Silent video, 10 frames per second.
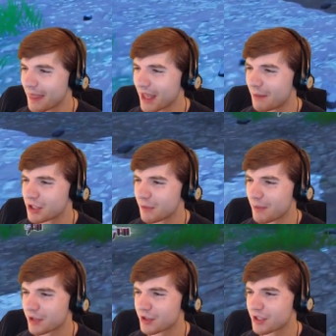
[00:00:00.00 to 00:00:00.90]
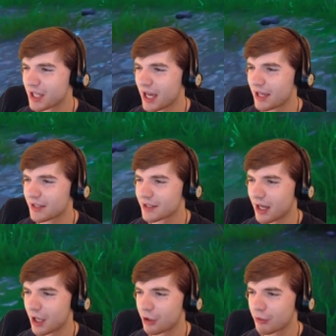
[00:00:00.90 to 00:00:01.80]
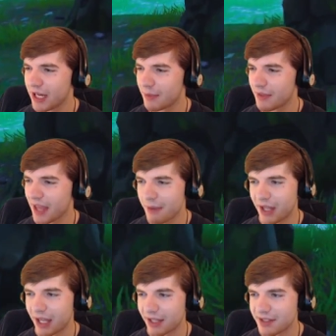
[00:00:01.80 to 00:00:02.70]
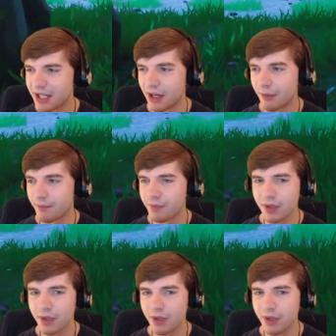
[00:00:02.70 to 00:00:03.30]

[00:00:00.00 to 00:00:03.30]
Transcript: Mr. Basher says, agree, but they update it still.